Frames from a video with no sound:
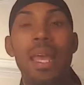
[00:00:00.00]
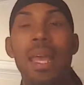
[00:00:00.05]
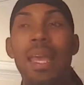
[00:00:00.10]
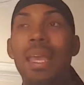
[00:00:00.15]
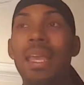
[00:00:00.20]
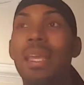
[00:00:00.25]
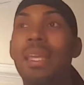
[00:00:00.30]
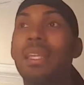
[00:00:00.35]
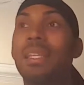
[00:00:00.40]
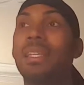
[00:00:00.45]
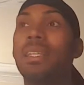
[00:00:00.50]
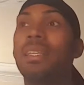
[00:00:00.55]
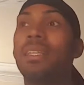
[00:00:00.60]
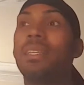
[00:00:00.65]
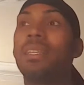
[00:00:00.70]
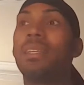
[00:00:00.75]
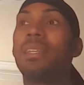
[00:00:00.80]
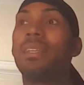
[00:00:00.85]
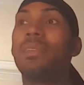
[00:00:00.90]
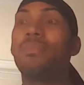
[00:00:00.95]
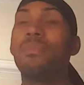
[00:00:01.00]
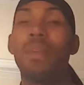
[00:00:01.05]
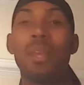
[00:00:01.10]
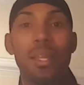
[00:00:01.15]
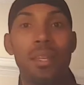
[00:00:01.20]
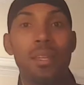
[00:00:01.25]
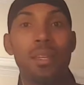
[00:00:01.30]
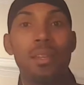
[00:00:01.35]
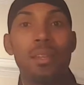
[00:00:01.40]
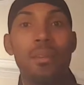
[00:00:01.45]
in
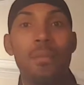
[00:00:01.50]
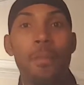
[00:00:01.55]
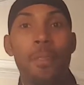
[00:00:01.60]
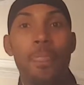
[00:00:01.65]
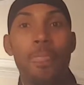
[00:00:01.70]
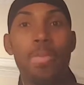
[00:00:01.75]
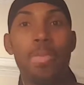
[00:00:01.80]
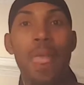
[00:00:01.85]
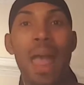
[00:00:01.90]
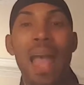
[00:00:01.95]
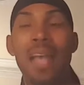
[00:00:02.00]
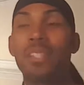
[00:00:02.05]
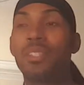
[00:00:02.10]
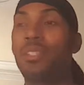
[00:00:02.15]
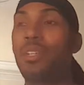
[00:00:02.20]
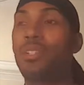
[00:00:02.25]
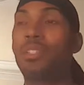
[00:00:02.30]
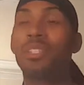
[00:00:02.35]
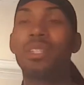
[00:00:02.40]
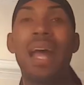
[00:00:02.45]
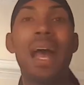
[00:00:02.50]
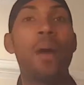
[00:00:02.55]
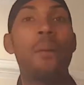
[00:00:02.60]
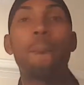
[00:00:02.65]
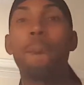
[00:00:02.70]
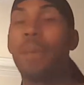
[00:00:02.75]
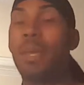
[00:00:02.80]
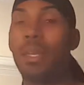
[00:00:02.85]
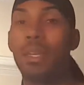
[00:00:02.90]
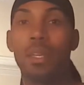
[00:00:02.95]
men. I searched
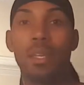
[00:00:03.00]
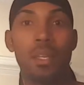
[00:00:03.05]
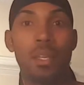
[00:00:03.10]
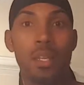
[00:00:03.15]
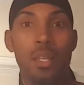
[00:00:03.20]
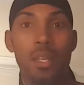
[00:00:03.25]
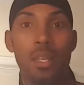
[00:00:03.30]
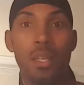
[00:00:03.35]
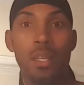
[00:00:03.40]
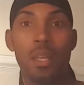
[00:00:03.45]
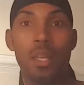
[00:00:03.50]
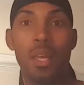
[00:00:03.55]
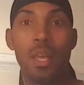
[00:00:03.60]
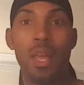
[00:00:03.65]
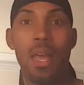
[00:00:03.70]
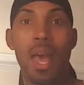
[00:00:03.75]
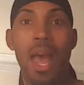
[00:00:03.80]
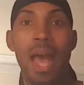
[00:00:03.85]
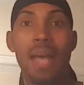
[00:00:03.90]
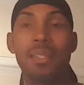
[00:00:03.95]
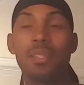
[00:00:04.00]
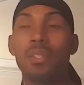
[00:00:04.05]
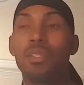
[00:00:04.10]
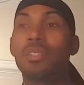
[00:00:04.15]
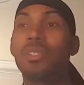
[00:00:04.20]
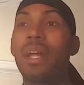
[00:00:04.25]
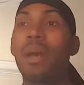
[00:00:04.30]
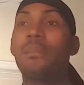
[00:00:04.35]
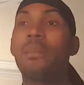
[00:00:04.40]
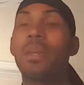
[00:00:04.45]
out men. I
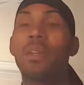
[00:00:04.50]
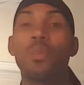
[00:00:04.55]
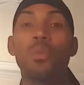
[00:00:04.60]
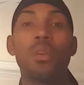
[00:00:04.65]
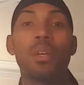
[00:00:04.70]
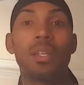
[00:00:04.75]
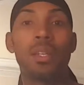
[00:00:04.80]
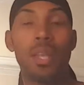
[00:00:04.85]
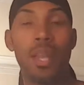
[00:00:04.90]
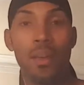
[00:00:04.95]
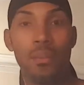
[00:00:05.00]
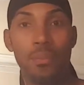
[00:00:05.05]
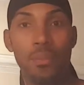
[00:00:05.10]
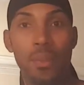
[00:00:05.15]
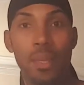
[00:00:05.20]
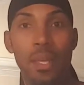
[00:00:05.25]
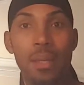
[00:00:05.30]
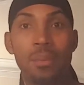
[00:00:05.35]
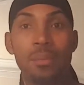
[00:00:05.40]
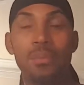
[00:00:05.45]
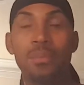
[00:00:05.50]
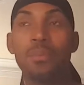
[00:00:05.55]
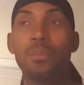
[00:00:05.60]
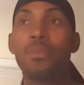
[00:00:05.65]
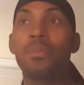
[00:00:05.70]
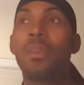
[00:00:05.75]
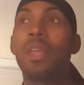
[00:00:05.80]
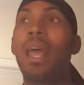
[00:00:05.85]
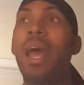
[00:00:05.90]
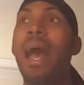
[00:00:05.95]
searched out men who could love me.
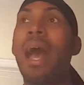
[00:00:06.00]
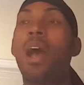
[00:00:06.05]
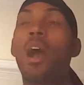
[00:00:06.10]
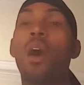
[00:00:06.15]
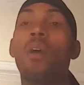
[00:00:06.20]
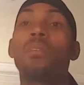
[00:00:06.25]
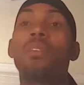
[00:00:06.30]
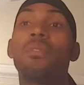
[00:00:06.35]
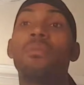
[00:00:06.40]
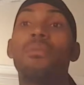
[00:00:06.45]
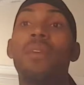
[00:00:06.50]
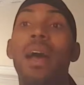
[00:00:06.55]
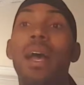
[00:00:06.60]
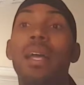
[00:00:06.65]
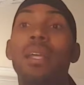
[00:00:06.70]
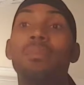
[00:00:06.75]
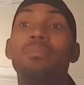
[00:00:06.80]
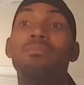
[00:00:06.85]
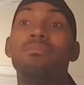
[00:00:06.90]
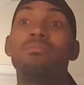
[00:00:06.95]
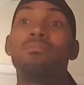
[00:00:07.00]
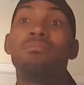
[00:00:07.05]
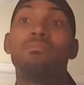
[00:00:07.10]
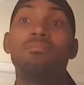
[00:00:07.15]
I often found